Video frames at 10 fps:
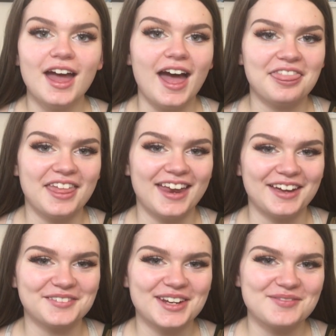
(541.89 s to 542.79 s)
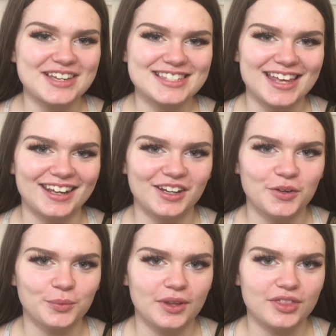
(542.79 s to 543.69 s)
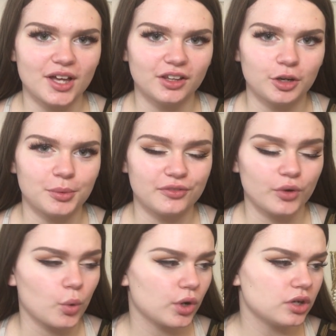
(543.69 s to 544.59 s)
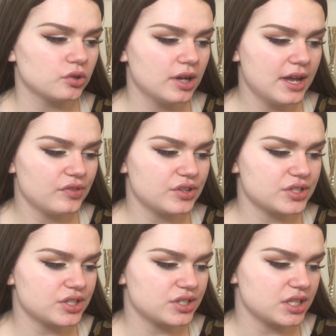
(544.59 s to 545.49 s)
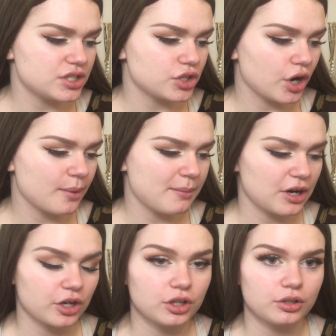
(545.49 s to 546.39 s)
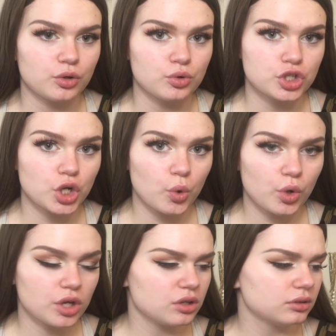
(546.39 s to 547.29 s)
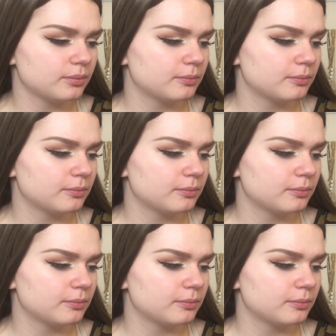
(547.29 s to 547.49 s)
And then I'm going to mix that in with a little bit of oil. This is the Tart Maracuja oil.